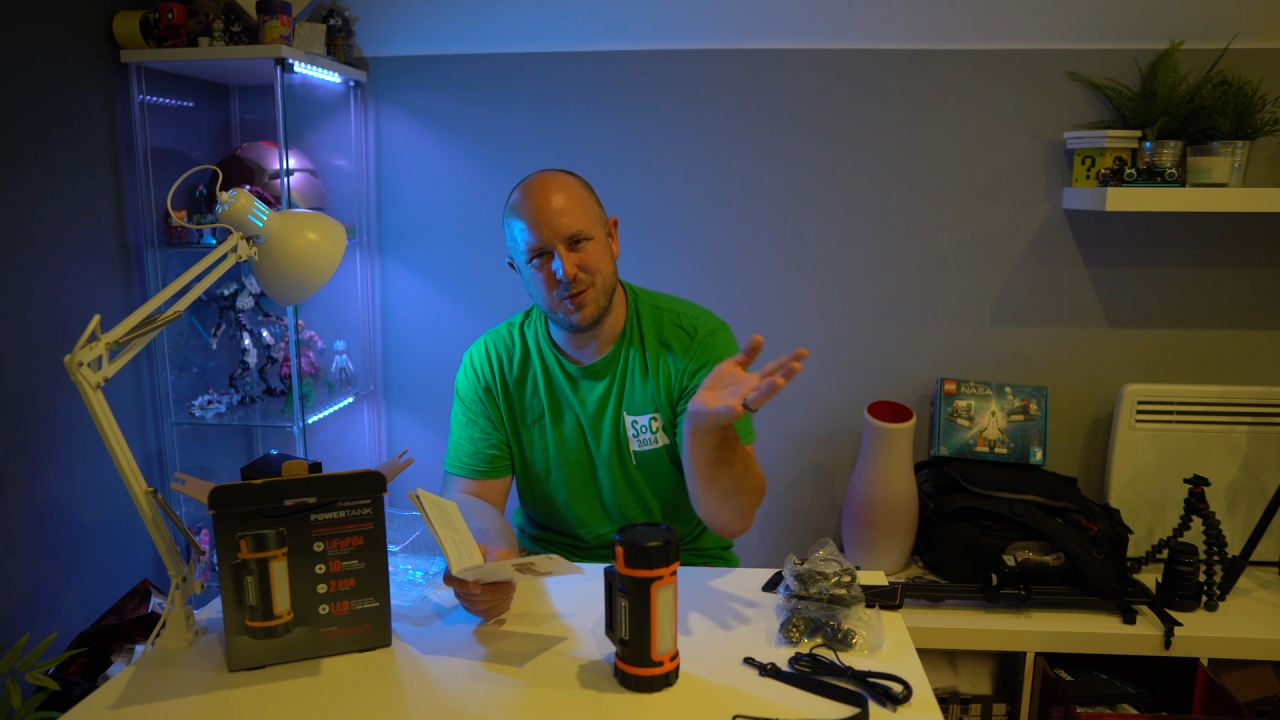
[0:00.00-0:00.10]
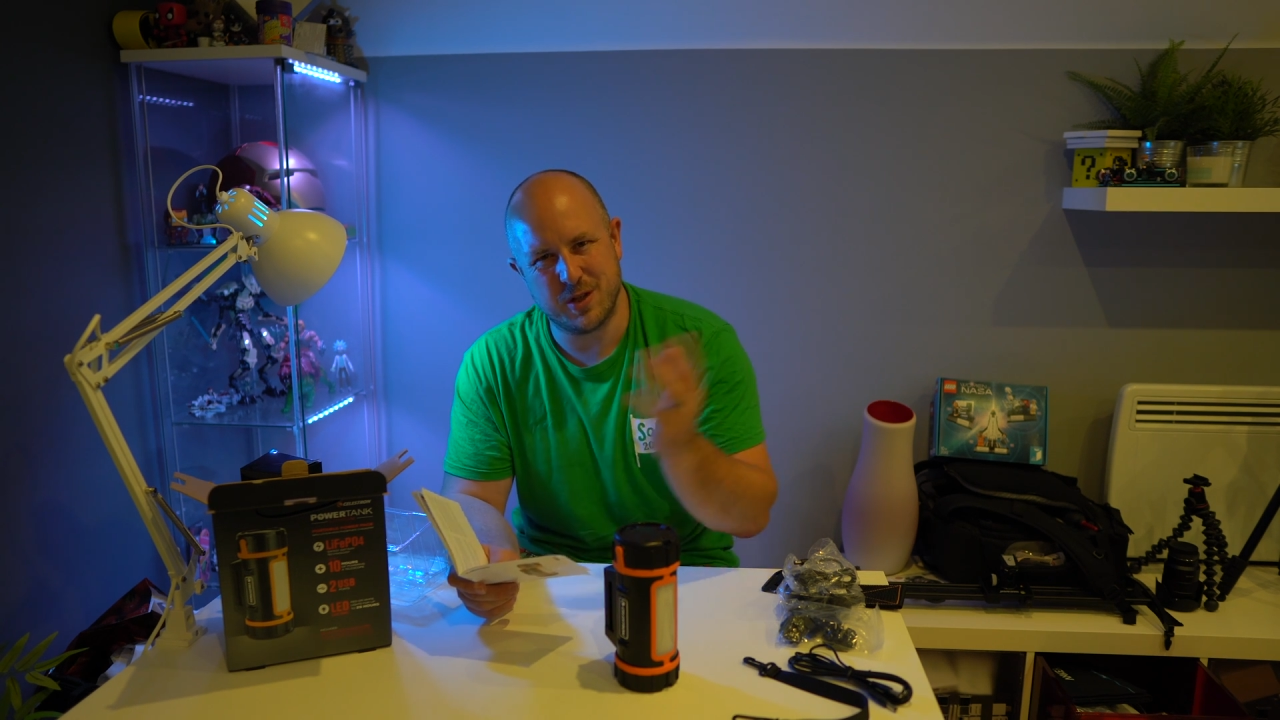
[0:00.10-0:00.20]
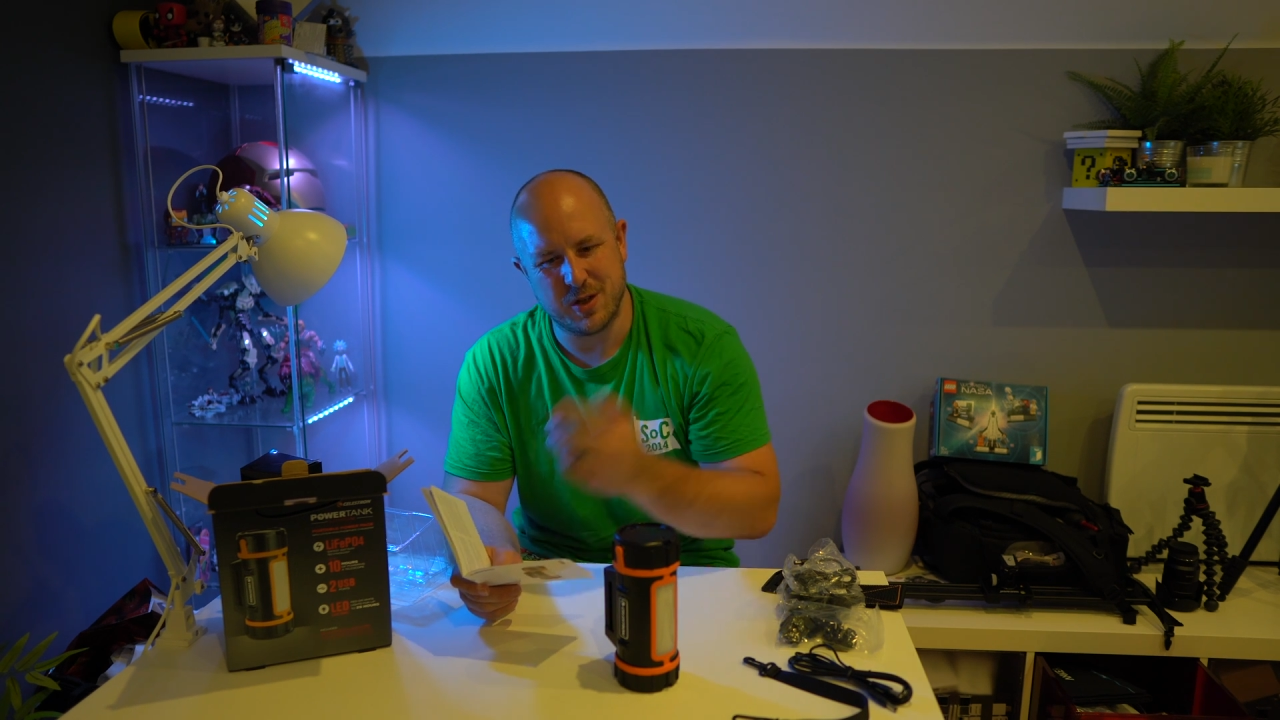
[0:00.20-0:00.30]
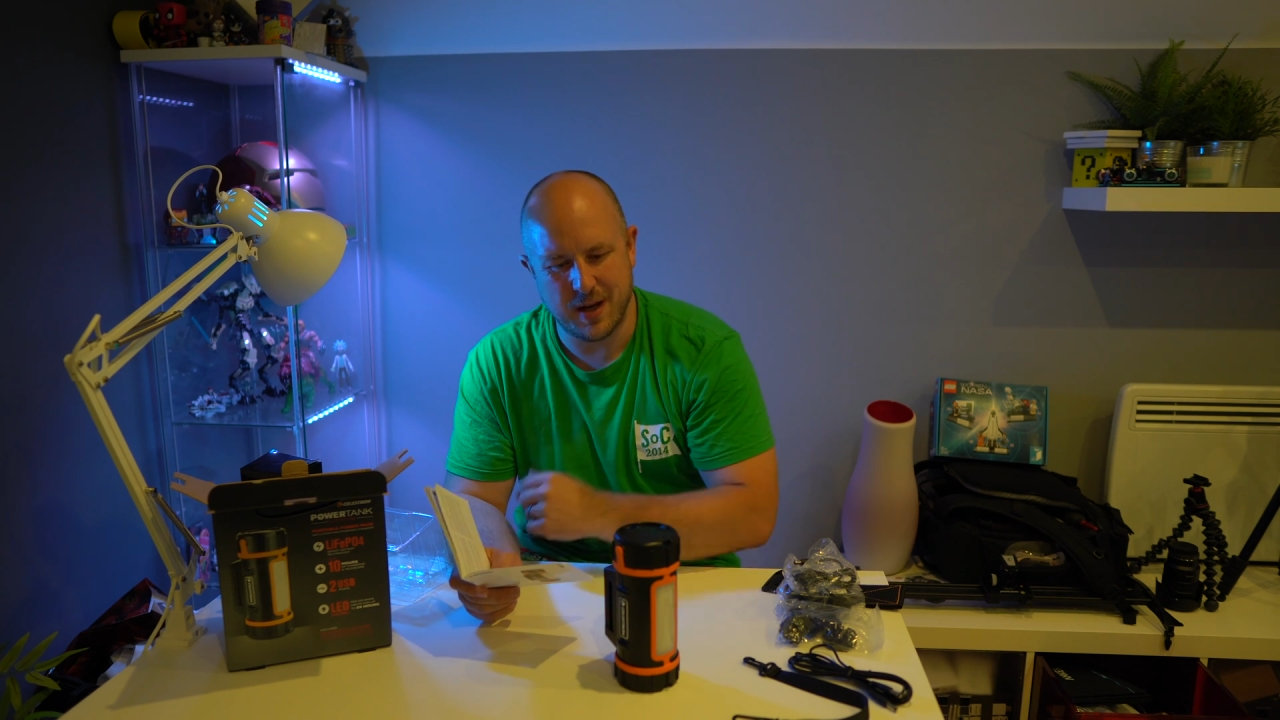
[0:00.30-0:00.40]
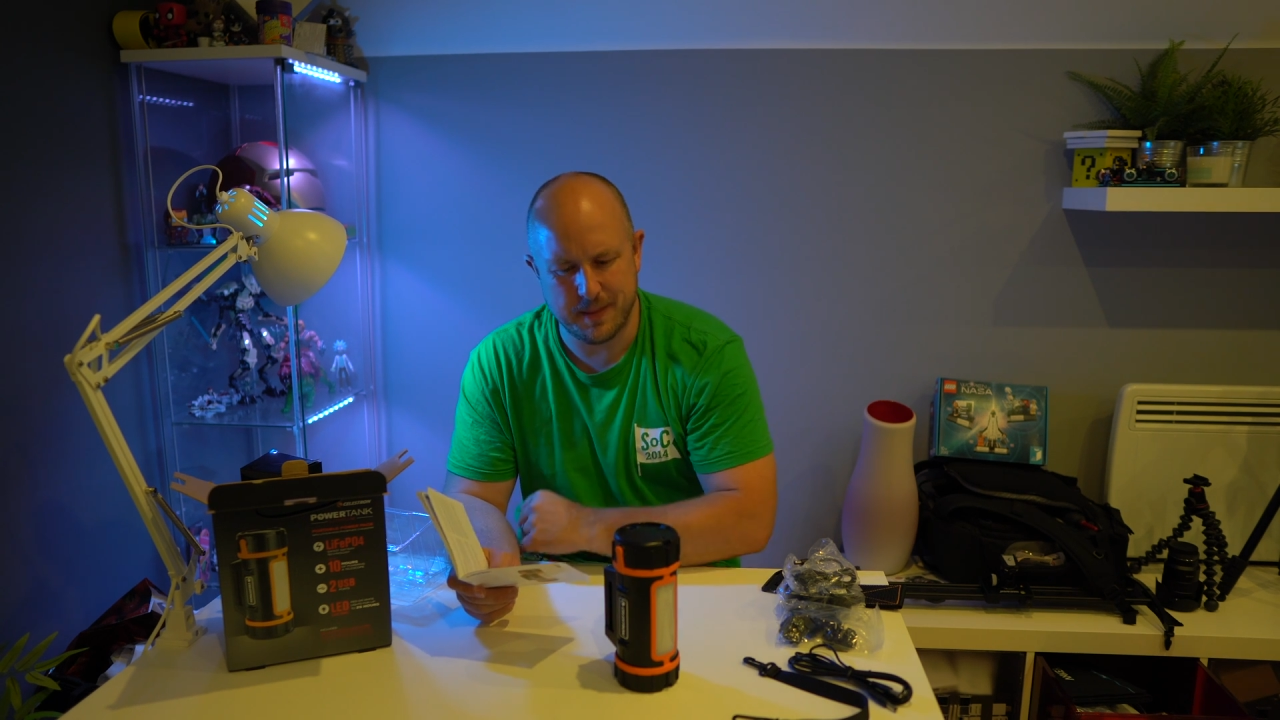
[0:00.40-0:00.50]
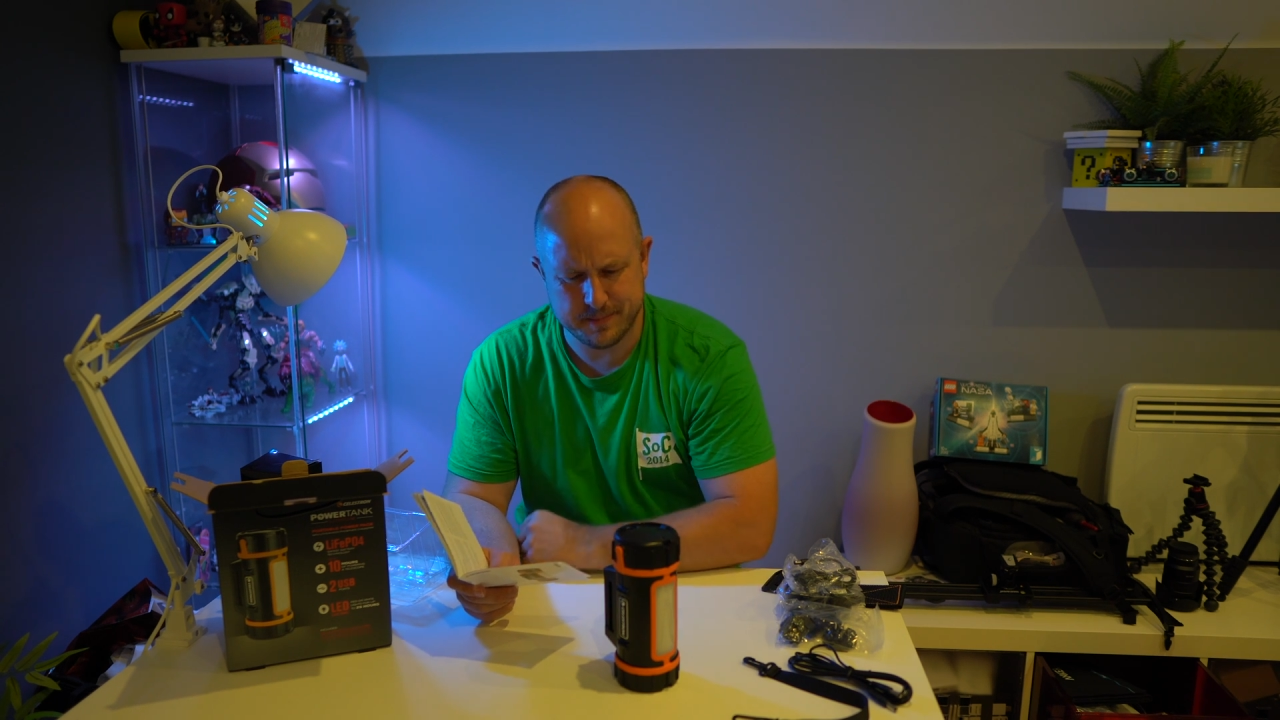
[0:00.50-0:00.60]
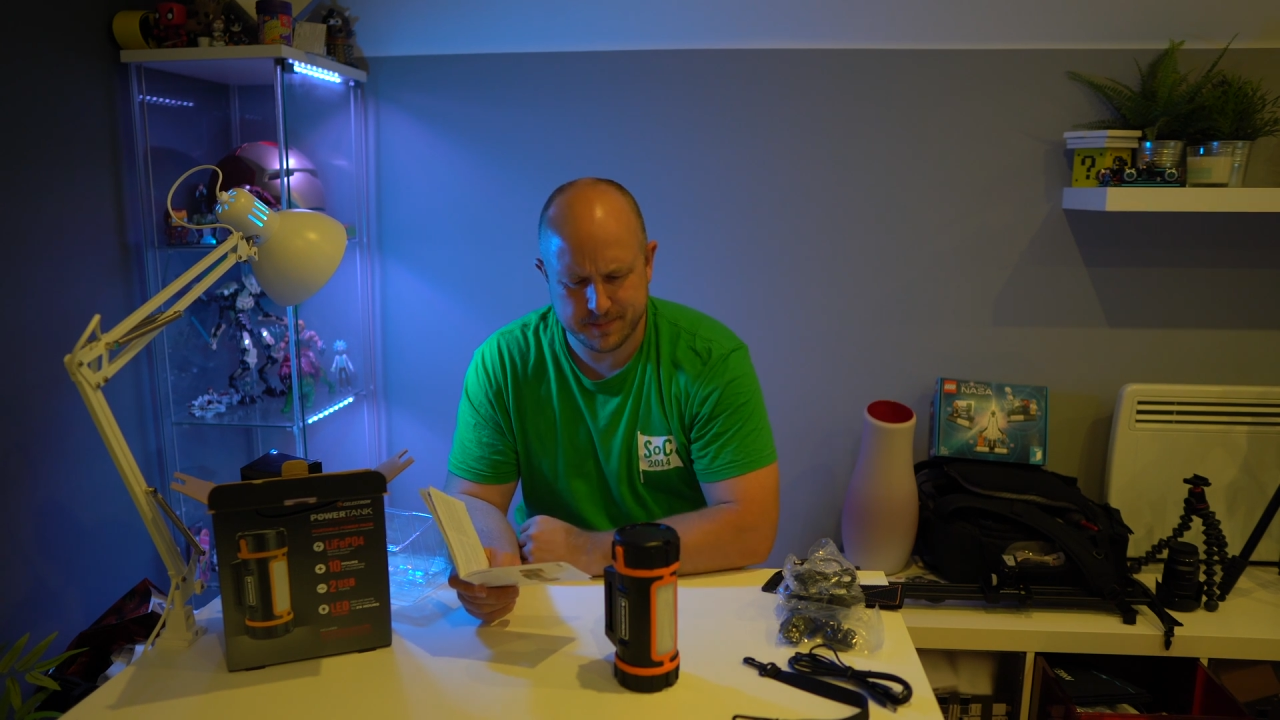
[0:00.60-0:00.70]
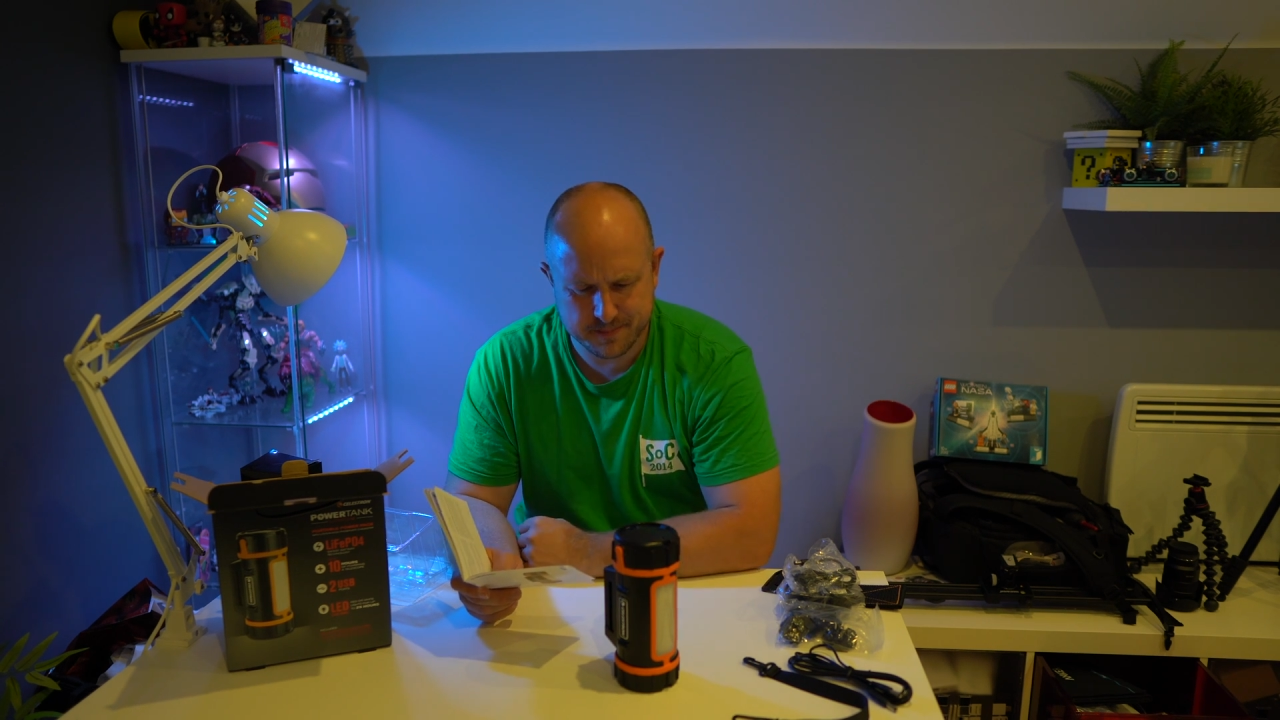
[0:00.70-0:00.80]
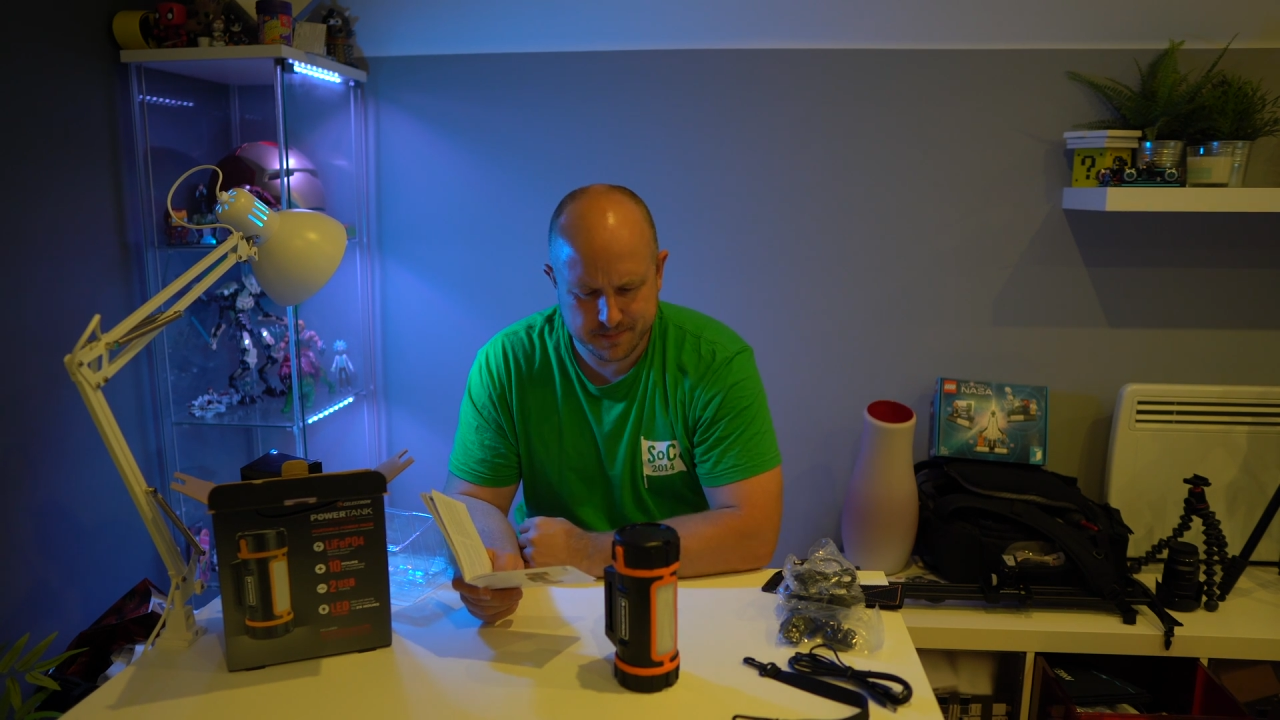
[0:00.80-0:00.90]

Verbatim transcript: all the time,